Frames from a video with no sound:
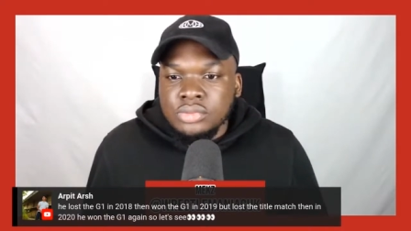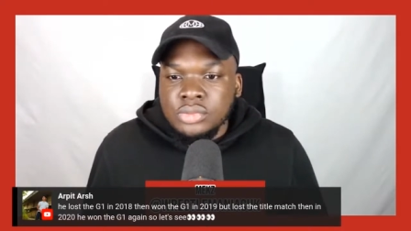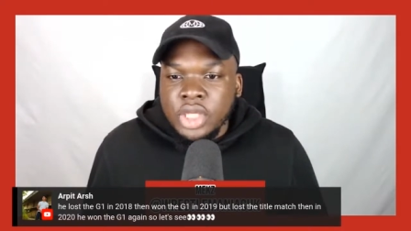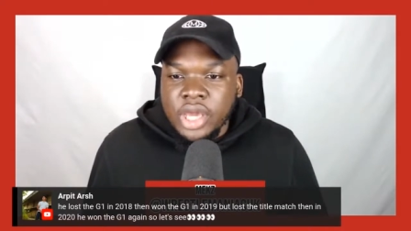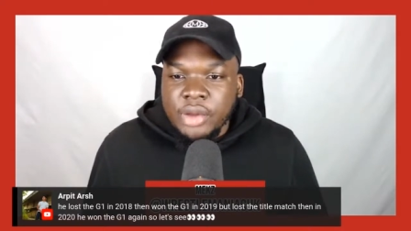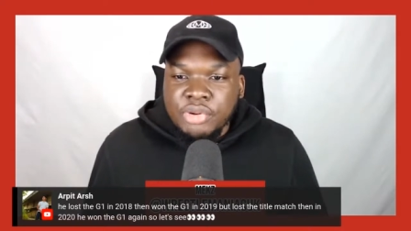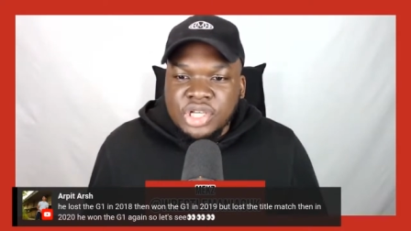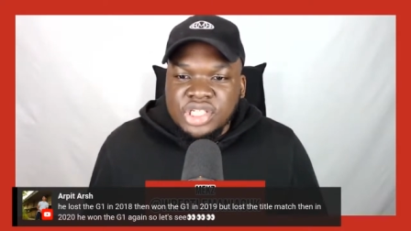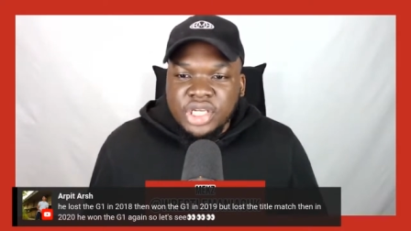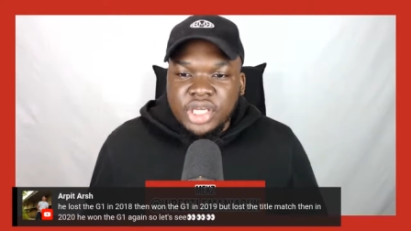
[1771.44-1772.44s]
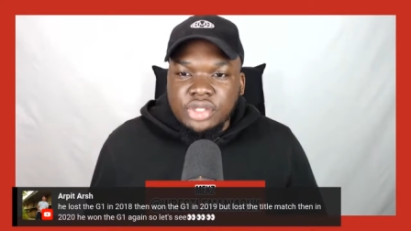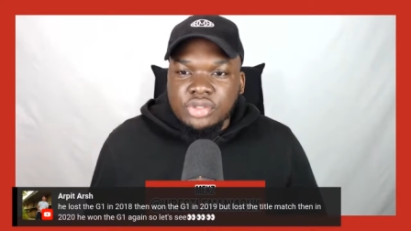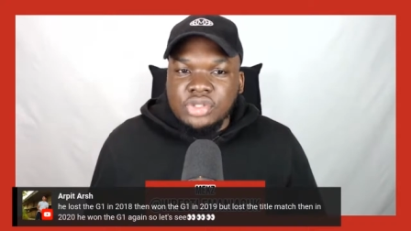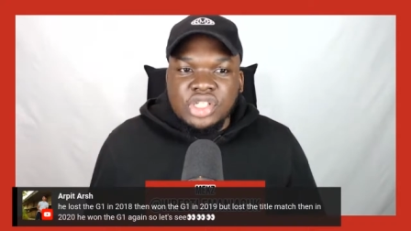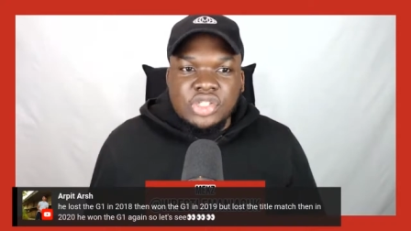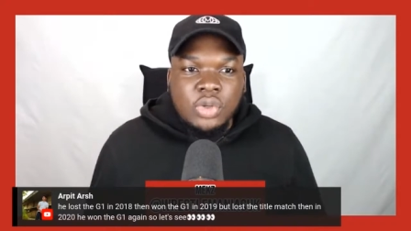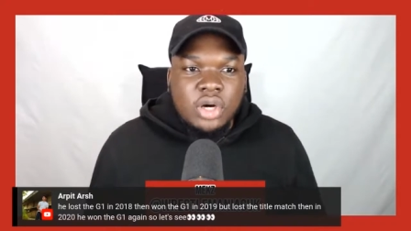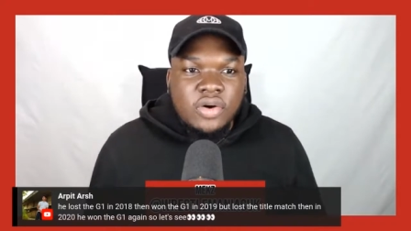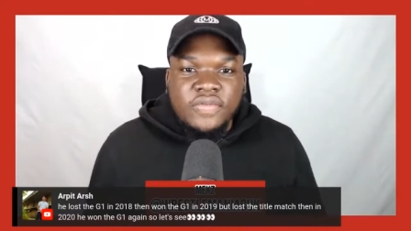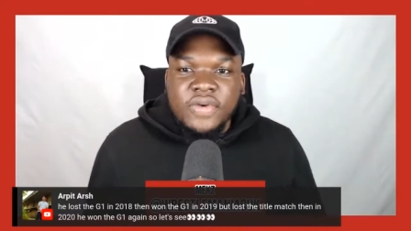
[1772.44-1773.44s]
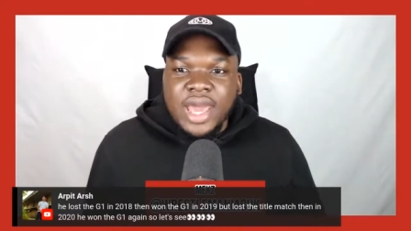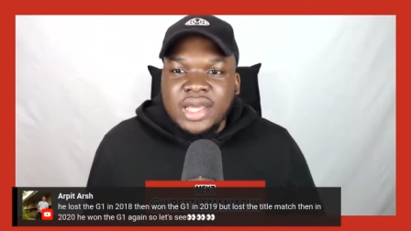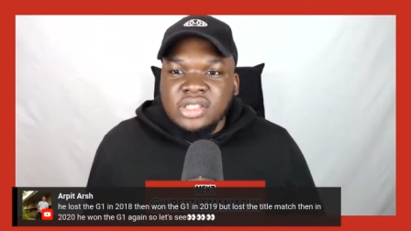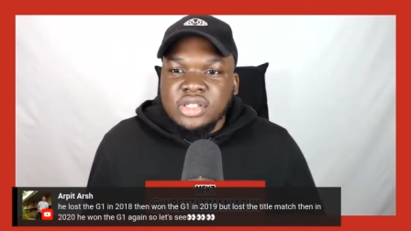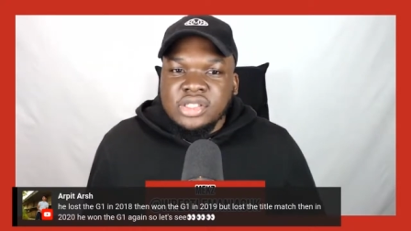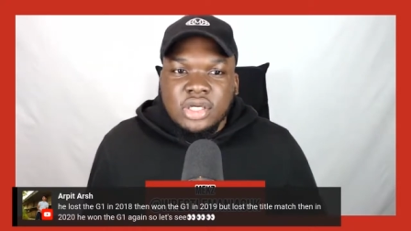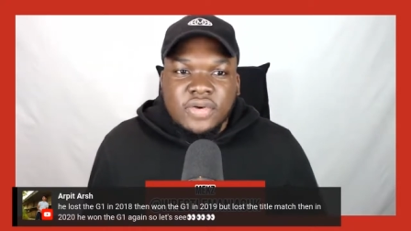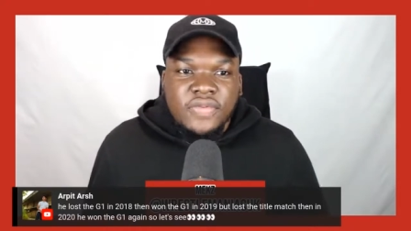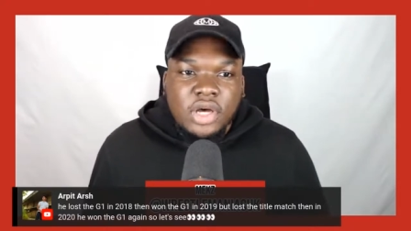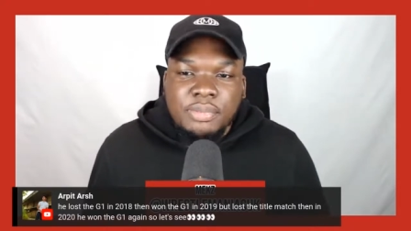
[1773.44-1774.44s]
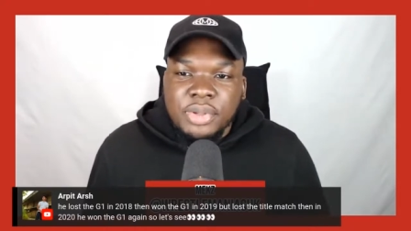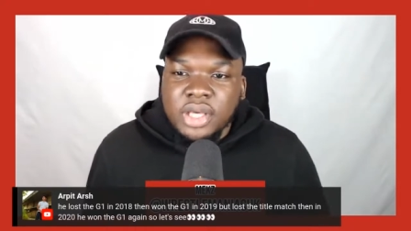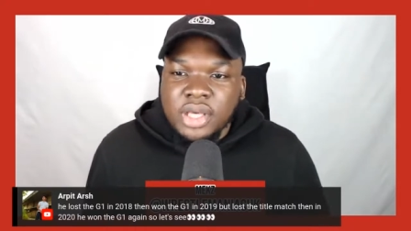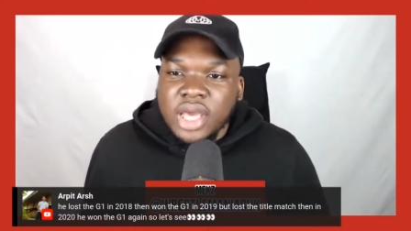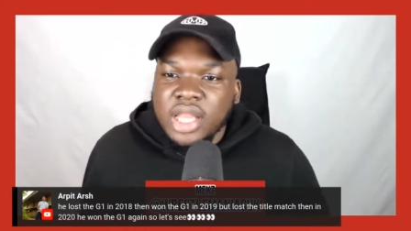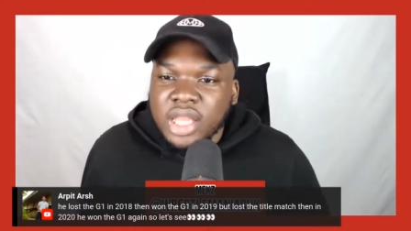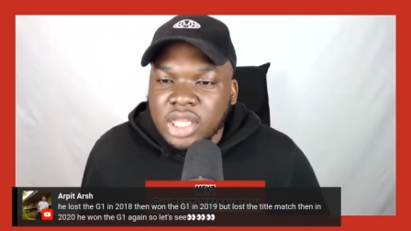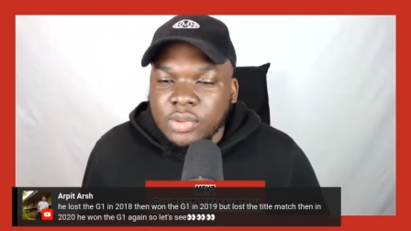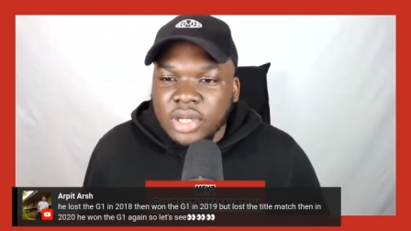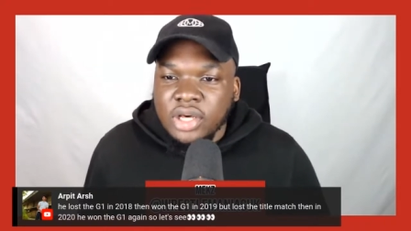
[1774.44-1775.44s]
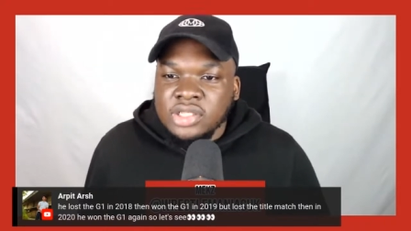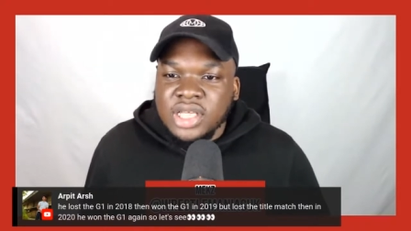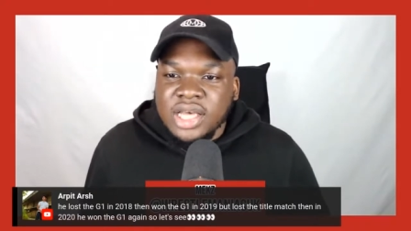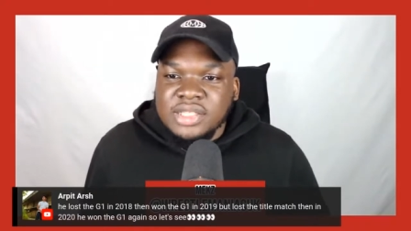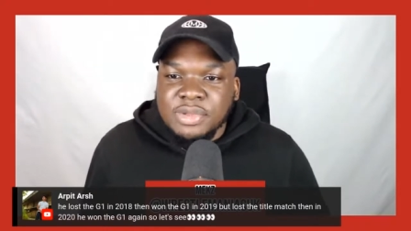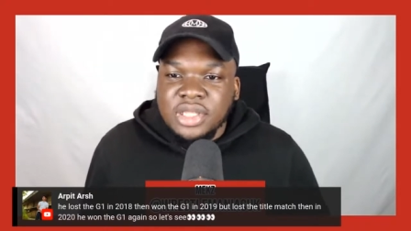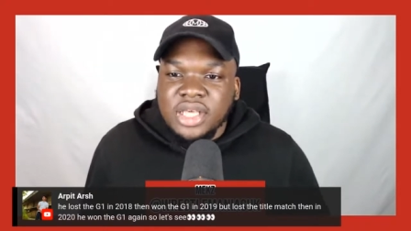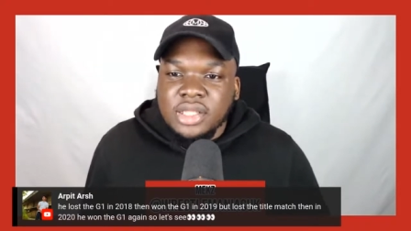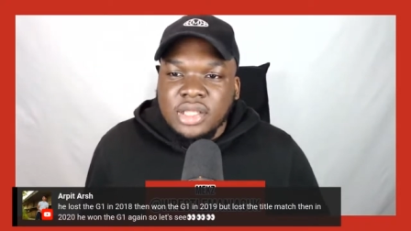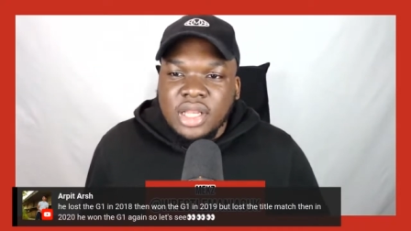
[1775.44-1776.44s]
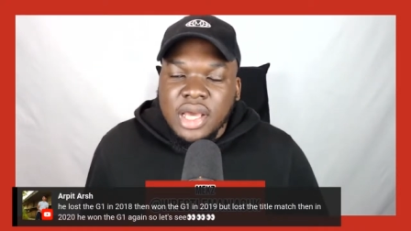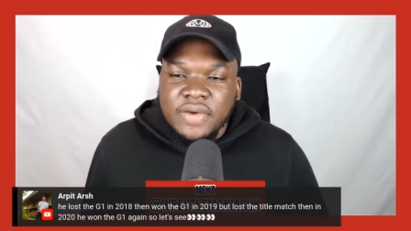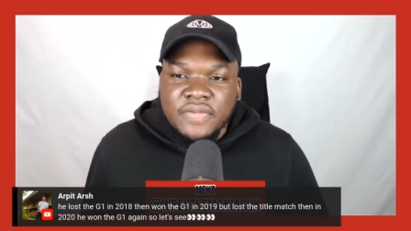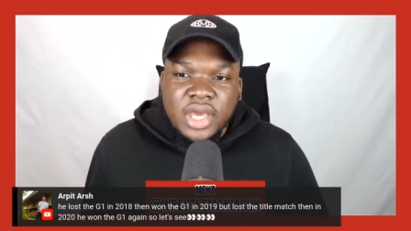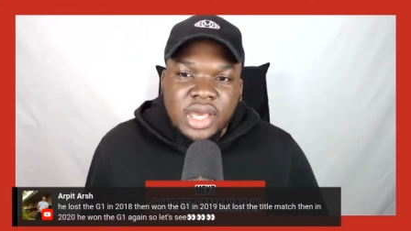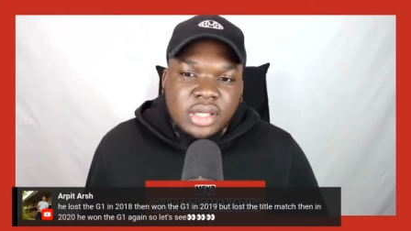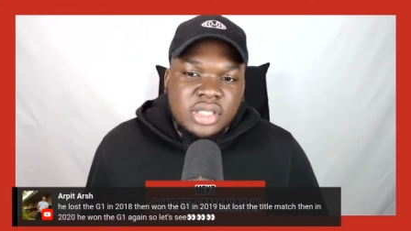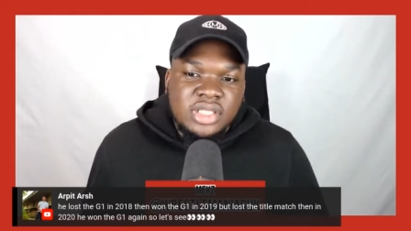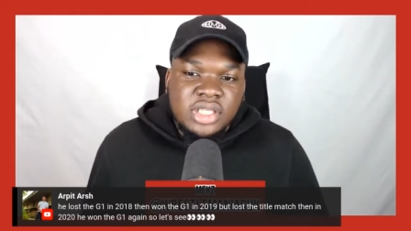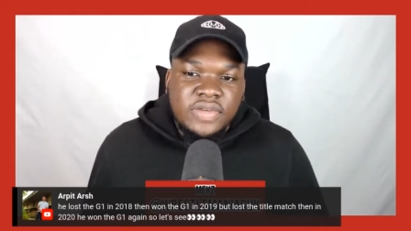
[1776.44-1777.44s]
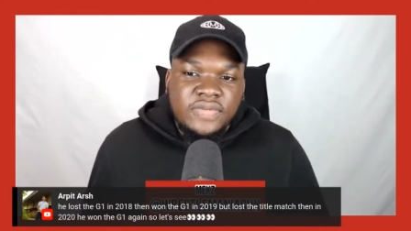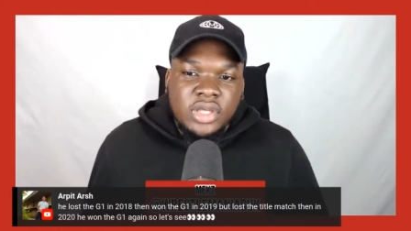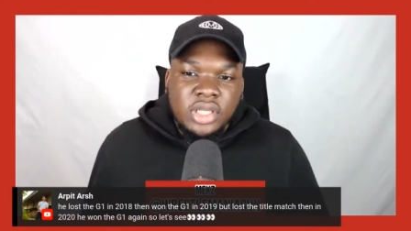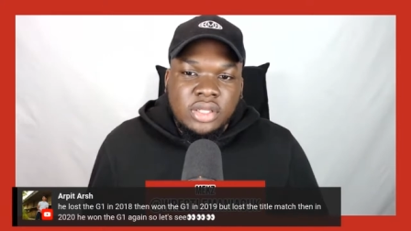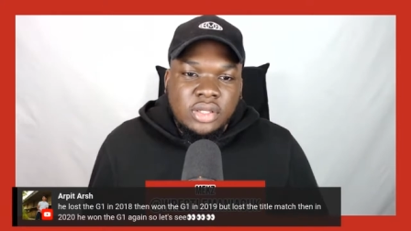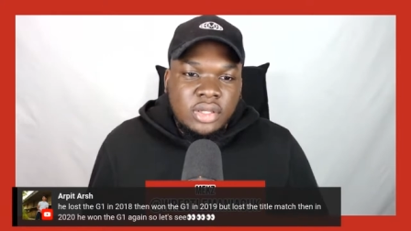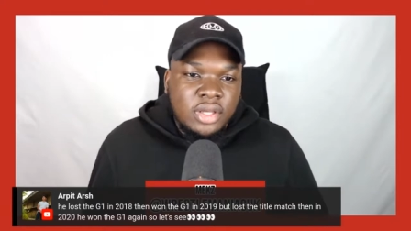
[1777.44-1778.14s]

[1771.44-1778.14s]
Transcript: Yeah, appreciate you, D12, and yourself, RPit, and anyone else that has been in the live this evening.